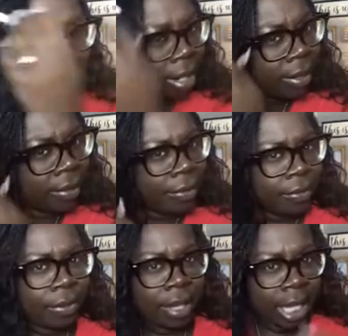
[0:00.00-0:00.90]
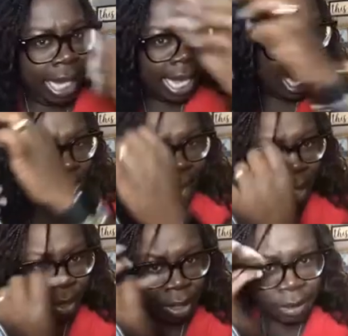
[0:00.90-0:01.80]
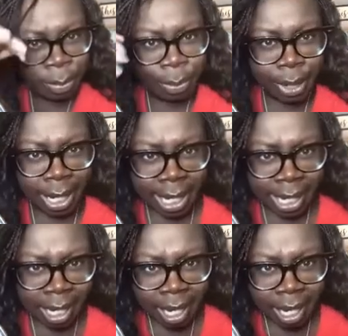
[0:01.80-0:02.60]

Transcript: of the hair out of the braid